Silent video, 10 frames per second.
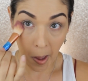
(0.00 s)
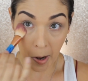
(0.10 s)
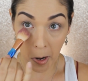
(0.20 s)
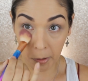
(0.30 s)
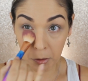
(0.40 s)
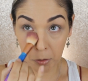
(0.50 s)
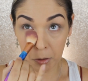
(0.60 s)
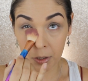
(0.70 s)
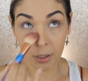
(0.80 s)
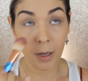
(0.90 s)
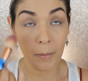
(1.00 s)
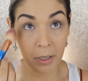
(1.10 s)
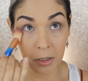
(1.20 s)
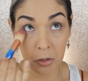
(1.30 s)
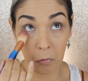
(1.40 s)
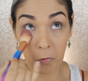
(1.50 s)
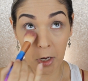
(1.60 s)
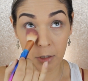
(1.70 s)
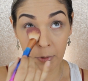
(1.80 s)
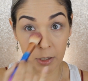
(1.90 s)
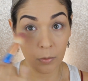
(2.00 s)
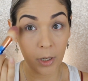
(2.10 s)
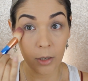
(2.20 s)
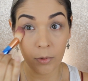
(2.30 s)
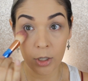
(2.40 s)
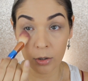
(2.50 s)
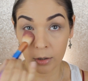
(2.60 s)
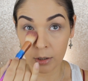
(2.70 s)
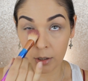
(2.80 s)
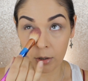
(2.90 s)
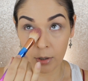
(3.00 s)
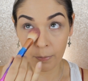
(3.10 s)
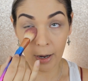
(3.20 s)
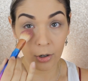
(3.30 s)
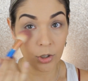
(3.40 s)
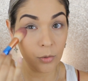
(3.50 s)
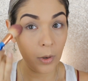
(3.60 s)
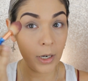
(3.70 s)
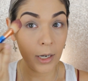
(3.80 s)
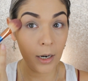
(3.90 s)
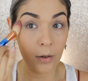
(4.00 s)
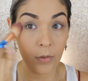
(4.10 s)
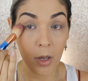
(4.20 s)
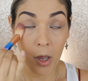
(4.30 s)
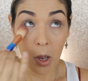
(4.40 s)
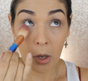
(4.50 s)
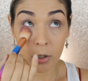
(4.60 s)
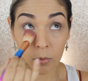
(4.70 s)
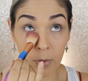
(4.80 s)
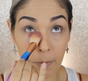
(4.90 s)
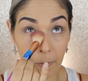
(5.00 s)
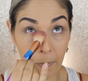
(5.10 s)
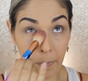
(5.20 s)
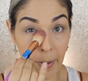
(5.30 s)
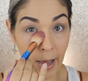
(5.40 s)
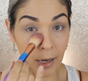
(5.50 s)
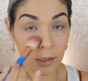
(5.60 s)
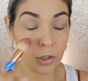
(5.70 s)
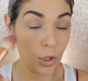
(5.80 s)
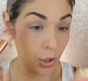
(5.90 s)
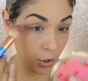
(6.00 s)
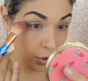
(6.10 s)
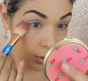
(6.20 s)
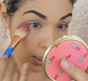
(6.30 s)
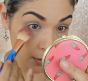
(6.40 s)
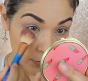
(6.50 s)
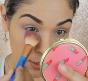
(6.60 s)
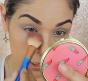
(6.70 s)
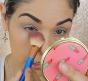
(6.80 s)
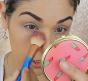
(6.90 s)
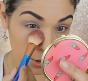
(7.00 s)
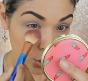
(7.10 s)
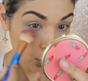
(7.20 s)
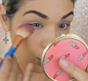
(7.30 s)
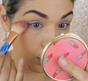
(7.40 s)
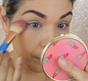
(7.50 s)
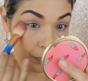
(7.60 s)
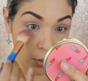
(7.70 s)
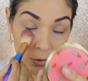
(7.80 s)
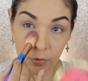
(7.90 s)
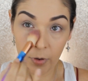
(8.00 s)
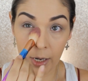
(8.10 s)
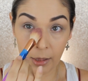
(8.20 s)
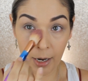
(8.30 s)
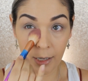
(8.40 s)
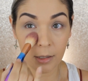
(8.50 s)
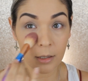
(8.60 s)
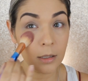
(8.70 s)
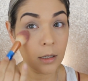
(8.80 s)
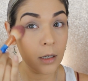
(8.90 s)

And I like to do this, I'm making this little face because what when you're doing powders, you want to kind of sweep back so you're kind of getting into those fine lines